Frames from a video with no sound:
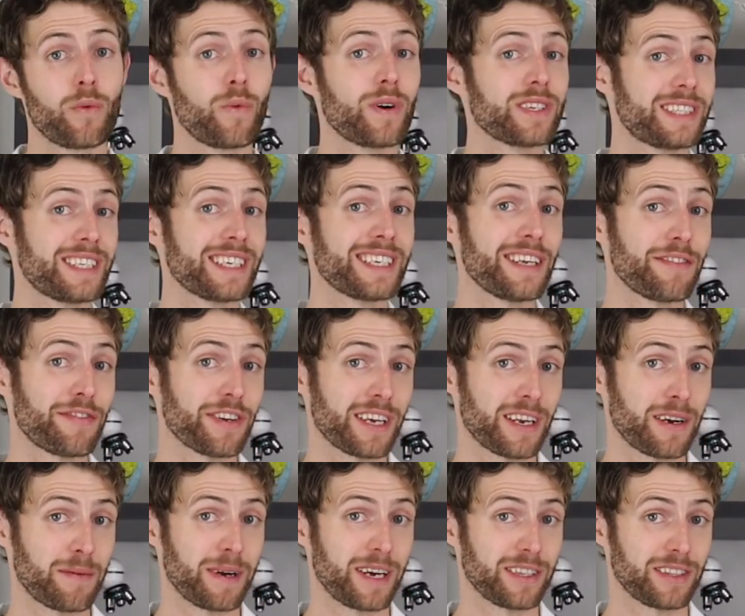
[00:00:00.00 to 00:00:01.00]
What's
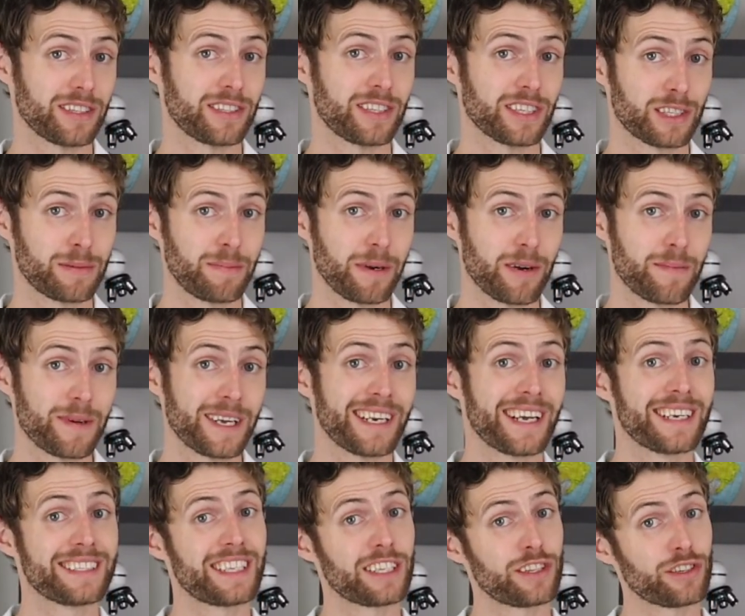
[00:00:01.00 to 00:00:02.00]
significant about this
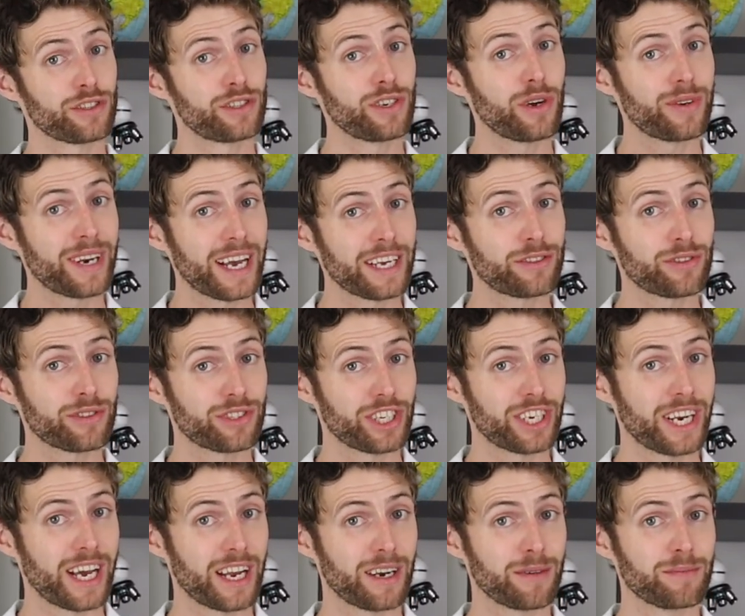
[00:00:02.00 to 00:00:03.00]
experiment is that there's no
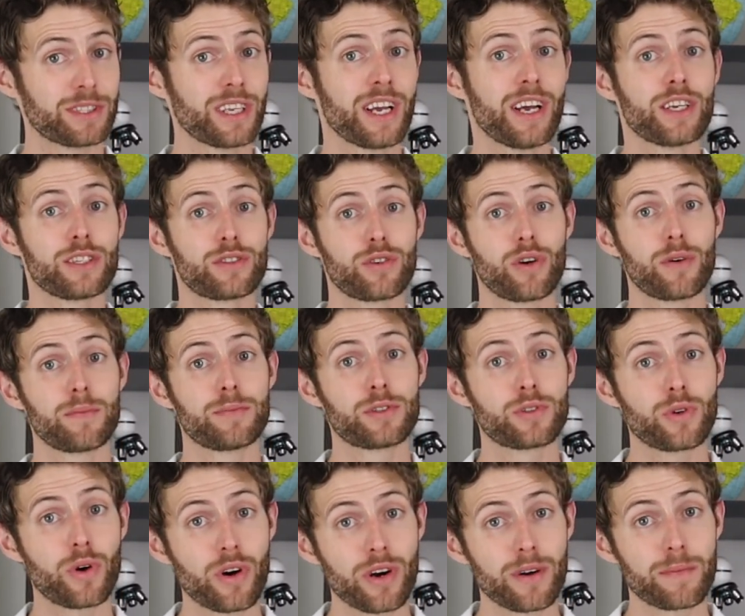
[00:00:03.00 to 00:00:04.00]
nitrogen atoms to
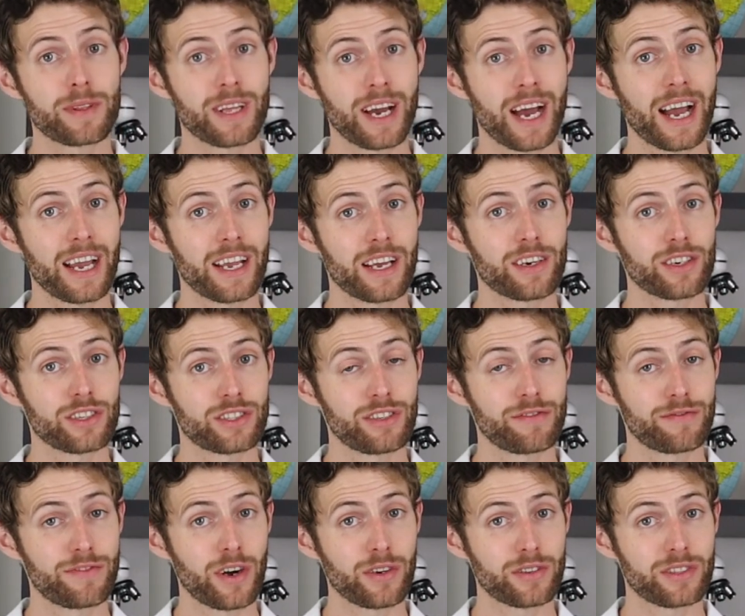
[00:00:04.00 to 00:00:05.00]
absorb the high energy
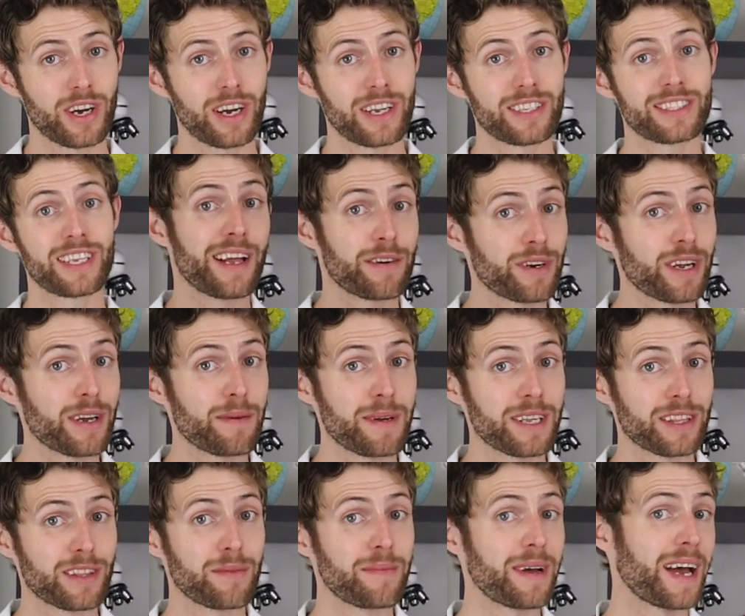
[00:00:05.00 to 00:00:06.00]
photons and
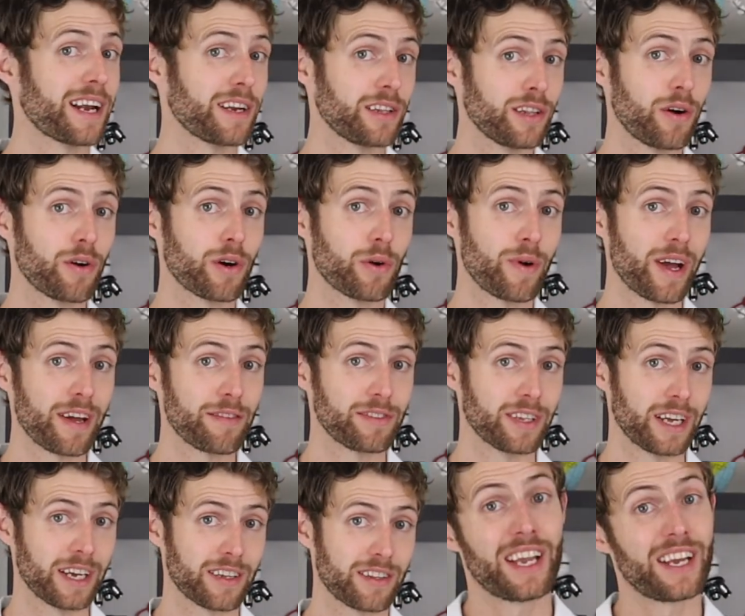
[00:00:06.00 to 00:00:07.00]
re-emit them at a lower
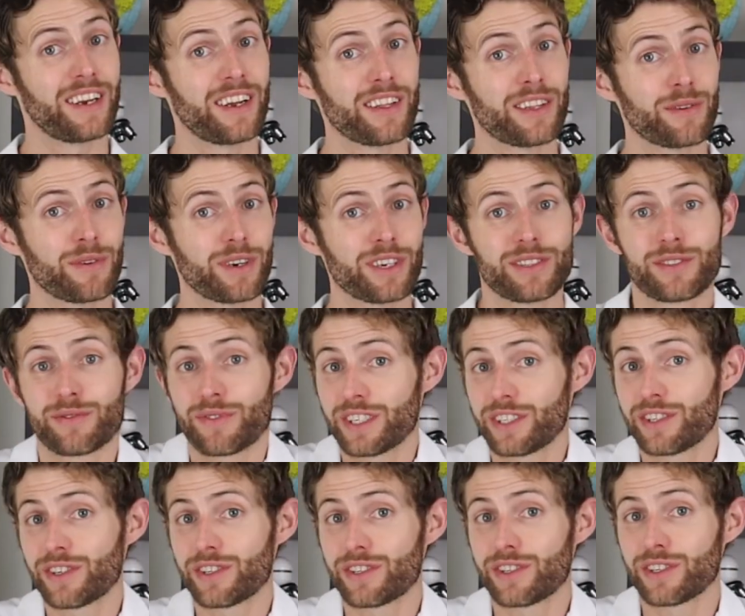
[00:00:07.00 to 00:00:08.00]
wavelength. In other words,
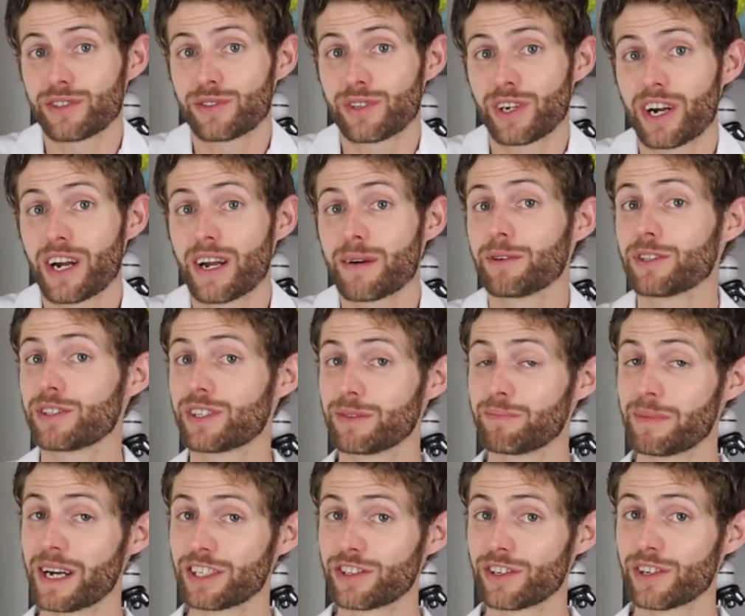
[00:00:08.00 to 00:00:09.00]
researchers are able to
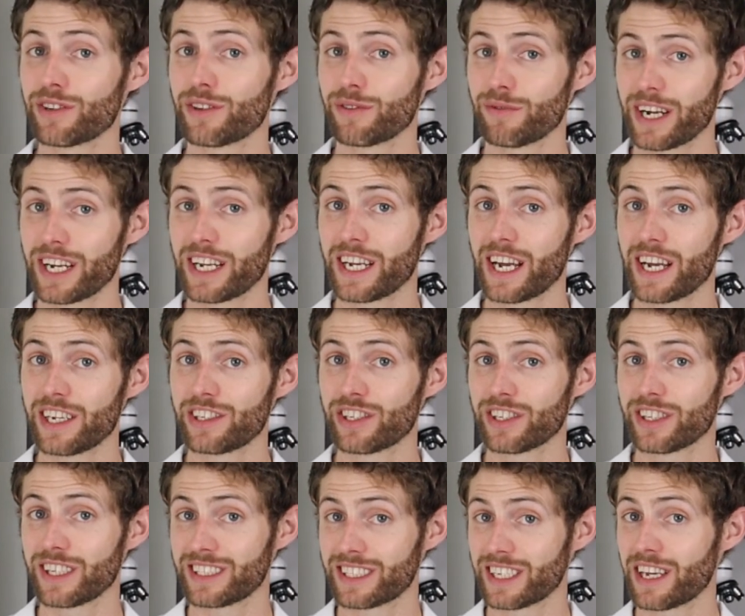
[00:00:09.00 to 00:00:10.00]
measure the
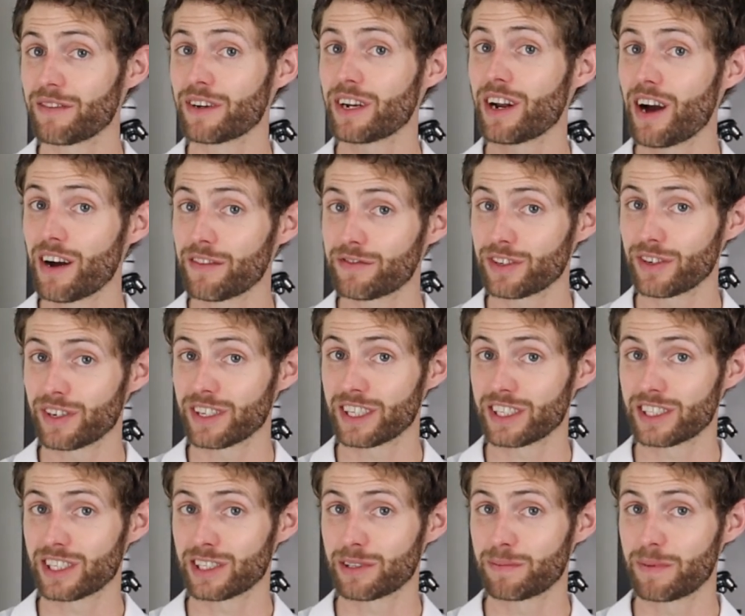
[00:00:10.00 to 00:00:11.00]
radiation that's given off during
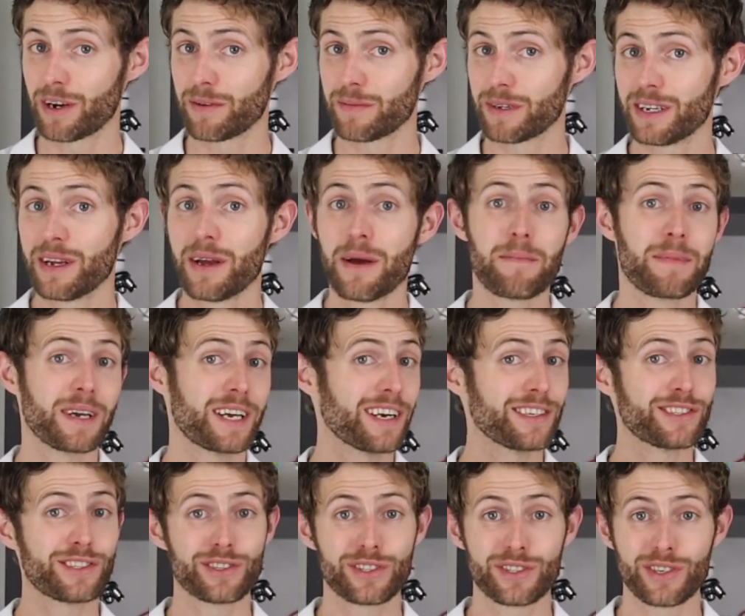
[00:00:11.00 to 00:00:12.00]
this experiment
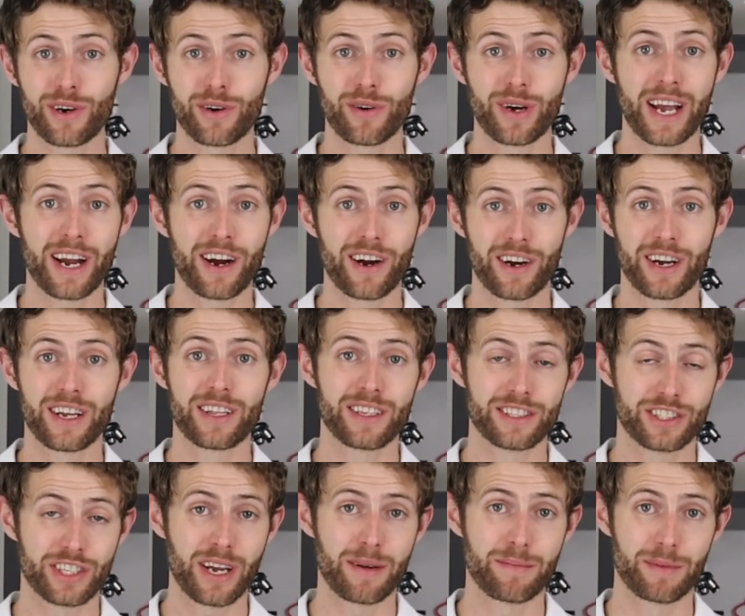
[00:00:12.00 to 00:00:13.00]
because there's no air in the
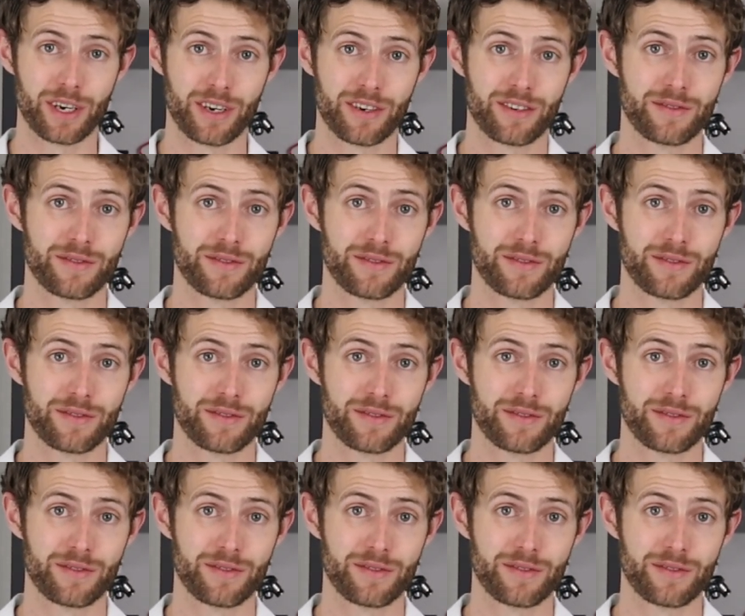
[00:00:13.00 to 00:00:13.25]
chamber.